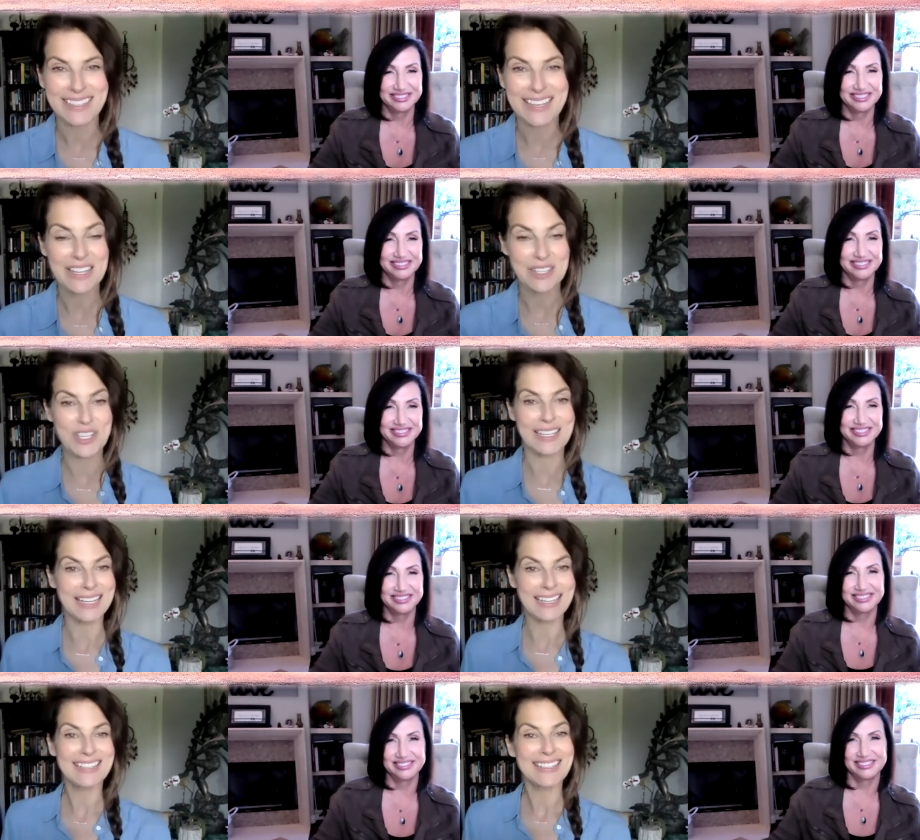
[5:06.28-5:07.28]
Speaker 1: that she
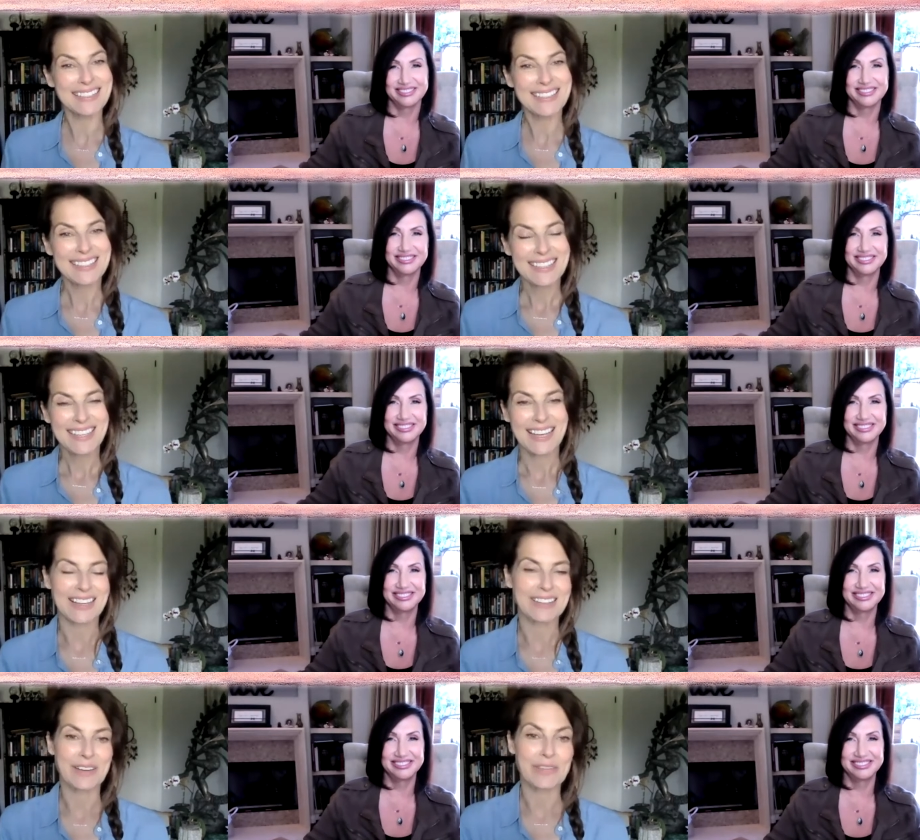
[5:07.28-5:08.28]
needed. And I
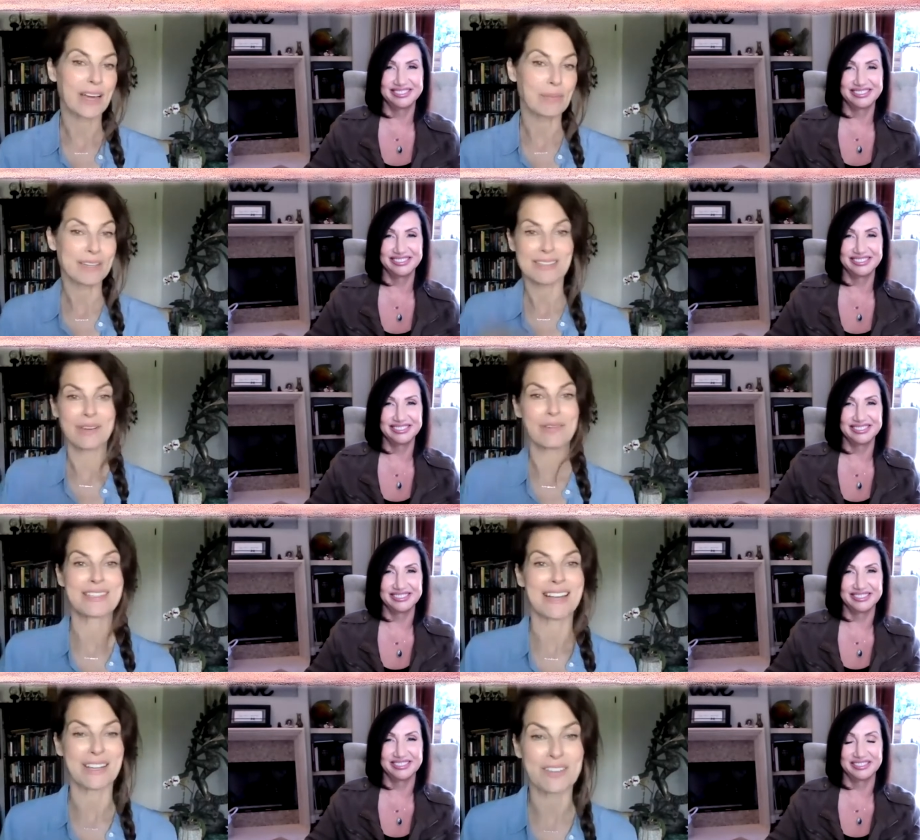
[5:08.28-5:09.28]
love that because I
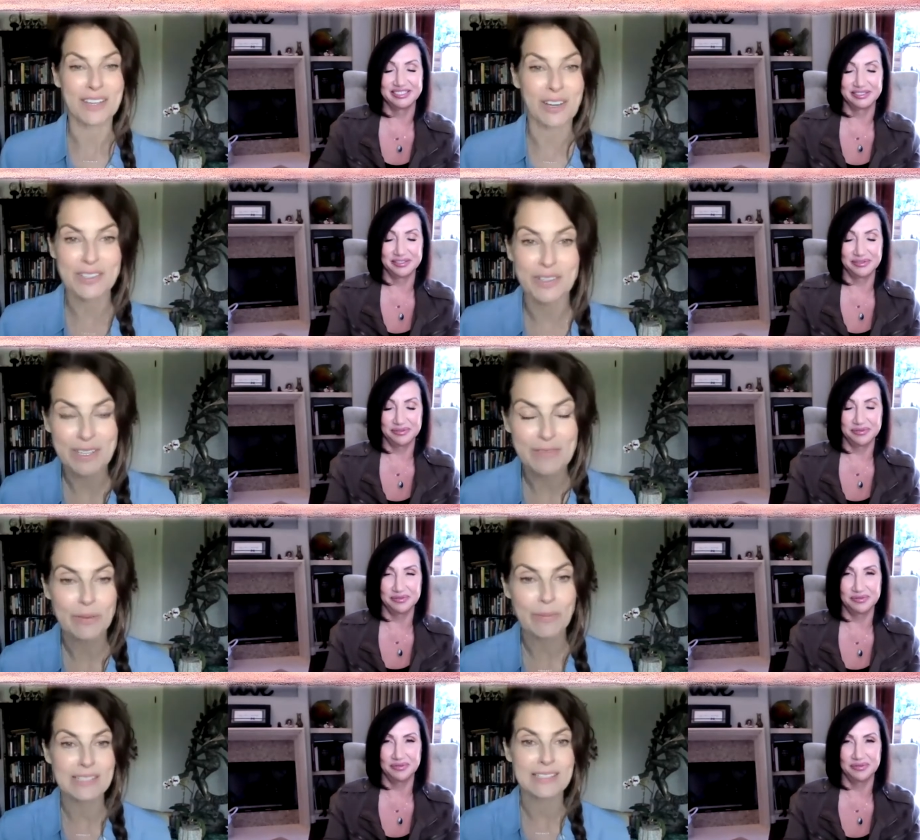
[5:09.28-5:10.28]
wasn't actually on duty for
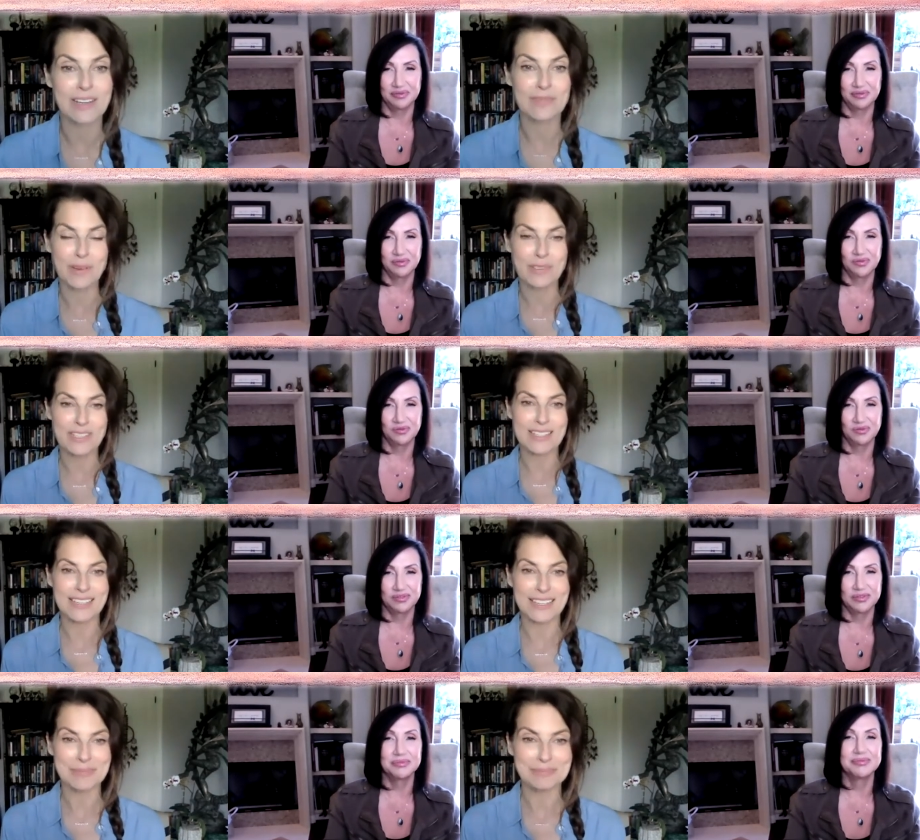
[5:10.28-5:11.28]
myself most of the
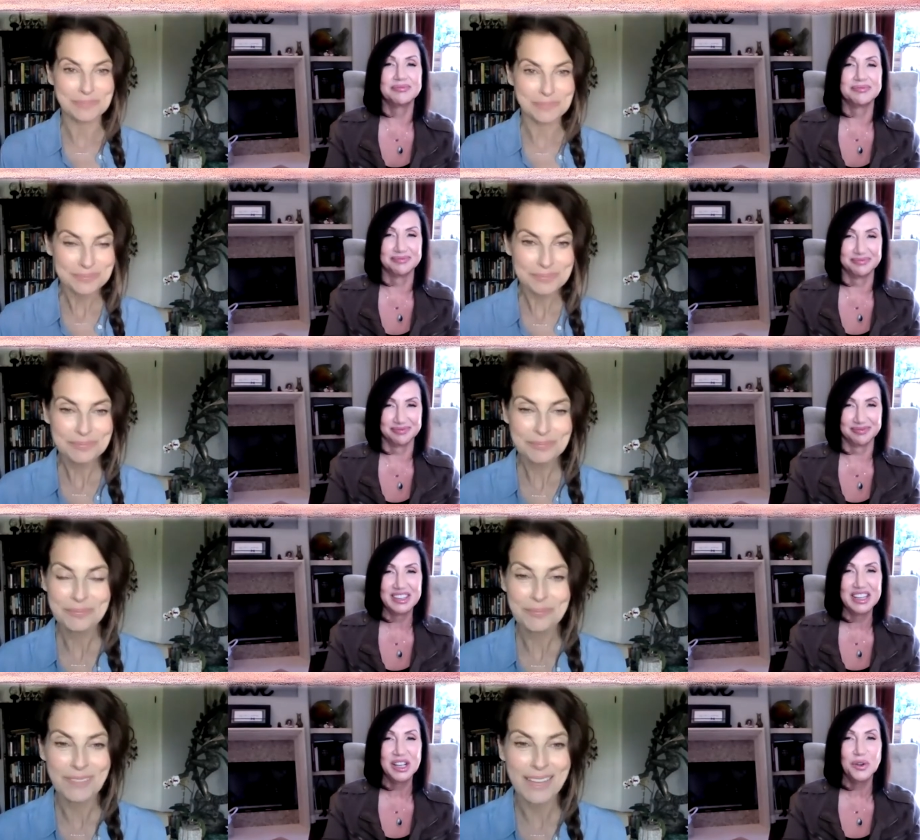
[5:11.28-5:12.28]
time.
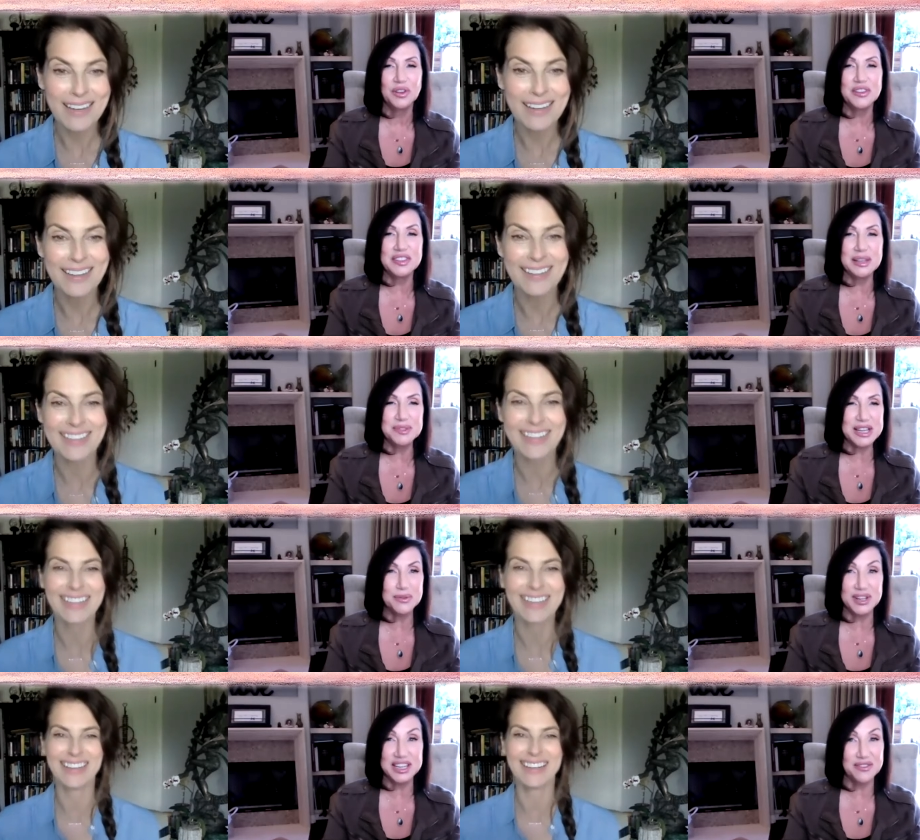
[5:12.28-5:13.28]
Speaker 2: Uh, seems
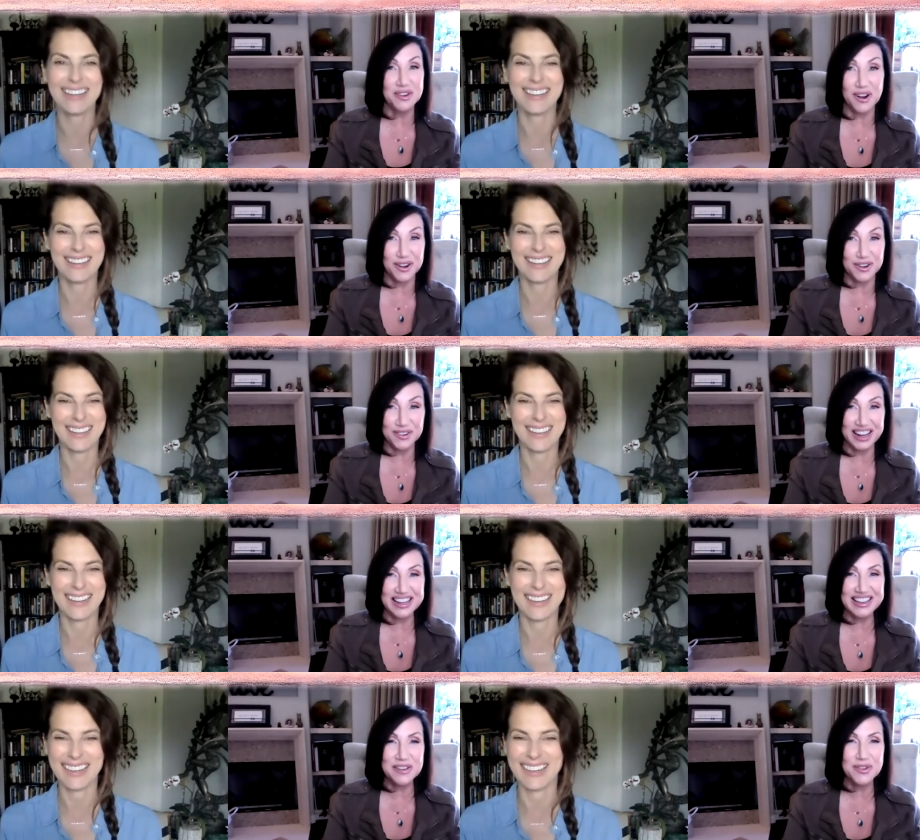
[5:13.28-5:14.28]
like we never are,
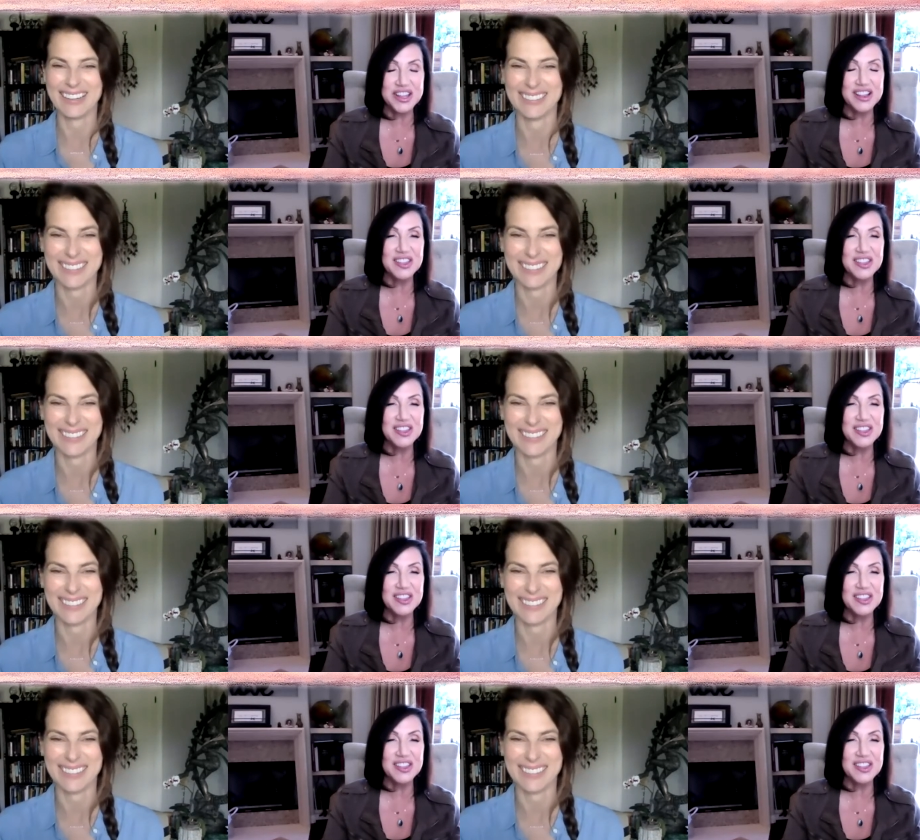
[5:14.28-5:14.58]
right? Like we're the